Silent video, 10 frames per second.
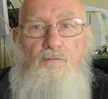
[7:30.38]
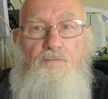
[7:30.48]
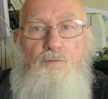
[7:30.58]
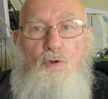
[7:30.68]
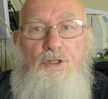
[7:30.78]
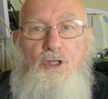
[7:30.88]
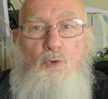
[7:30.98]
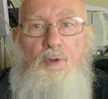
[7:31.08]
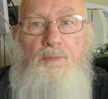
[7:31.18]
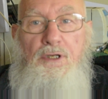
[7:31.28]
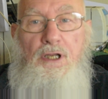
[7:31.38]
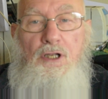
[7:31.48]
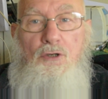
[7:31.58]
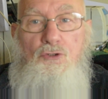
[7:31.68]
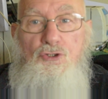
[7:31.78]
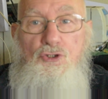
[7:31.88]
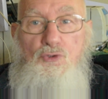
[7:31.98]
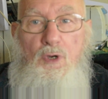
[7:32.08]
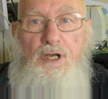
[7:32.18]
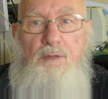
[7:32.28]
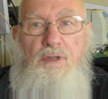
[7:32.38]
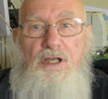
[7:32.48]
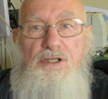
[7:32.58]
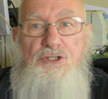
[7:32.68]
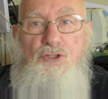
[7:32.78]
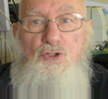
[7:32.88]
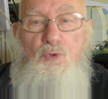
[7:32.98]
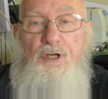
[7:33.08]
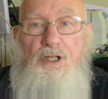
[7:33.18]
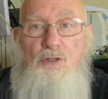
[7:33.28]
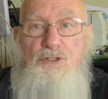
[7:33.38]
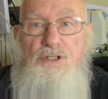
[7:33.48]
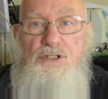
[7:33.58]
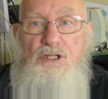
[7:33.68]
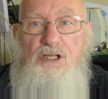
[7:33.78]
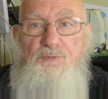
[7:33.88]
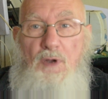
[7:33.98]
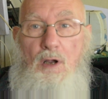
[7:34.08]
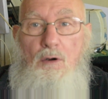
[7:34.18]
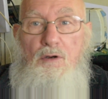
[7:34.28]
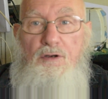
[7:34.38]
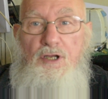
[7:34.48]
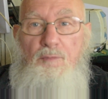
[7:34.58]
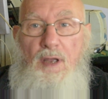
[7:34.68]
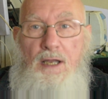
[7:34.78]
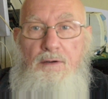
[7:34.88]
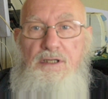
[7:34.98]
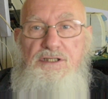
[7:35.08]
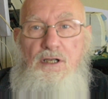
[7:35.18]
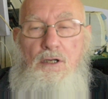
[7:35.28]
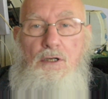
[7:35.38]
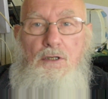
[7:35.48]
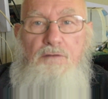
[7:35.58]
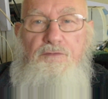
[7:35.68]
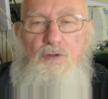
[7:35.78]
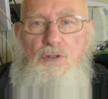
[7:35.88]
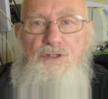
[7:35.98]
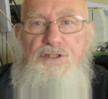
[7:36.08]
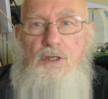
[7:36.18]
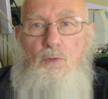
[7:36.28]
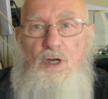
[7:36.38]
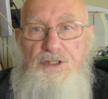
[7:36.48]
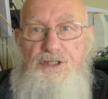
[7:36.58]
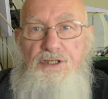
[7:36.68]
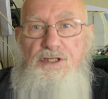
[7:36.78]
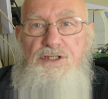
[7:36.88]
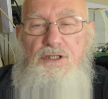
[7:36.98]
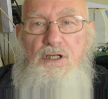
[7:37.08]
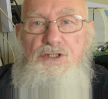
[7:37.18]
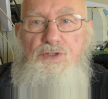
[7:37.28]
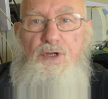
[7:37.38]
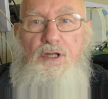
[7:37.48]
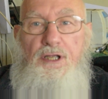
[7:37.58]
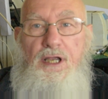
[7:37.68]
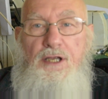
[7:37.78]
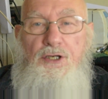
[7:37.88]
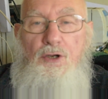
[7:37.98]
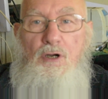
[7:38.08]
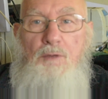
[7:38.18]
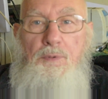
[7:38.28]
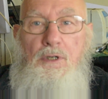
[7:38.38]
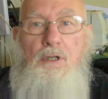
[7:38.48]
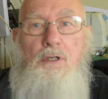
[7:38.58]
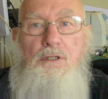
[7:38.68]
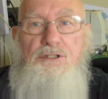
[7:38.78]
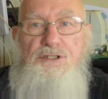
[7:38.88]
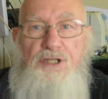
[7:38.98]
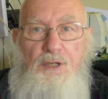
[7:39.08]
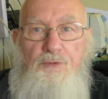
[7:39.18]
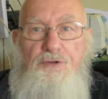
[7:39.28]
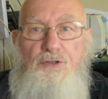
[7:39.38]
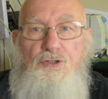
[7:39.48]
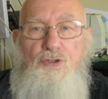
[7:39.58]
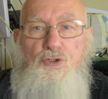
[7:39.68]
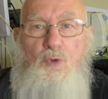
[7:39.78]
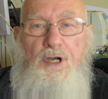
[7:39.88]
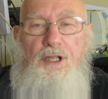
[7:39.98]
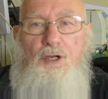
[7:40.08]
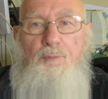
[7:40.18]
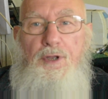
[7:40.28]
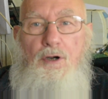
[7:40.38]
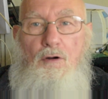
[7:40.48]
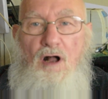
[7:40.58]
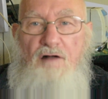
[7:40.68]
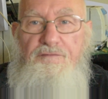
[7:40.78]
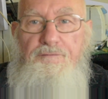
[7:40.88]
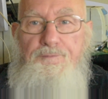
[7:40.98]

volt equipment and go 220 because 220 uses less power out of your batteries. For those that are watching this in Australia and Europe, stay with your 220, you're better off.